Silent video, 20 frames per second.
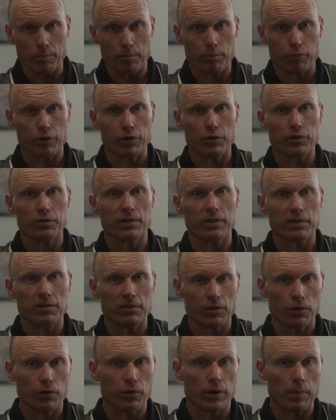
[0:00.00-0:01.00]
producing
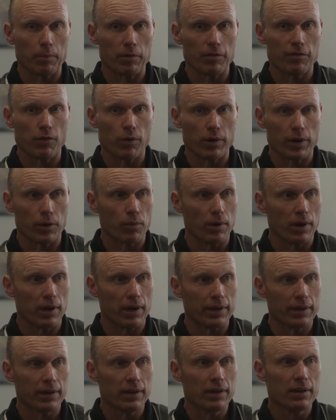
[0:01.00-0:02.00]
SKU number
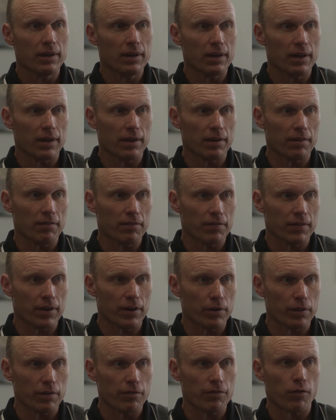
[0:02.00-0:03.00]
41 of
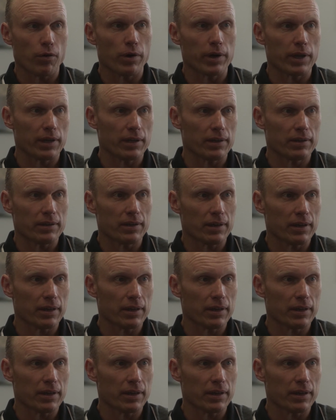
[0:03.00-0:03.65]
the 40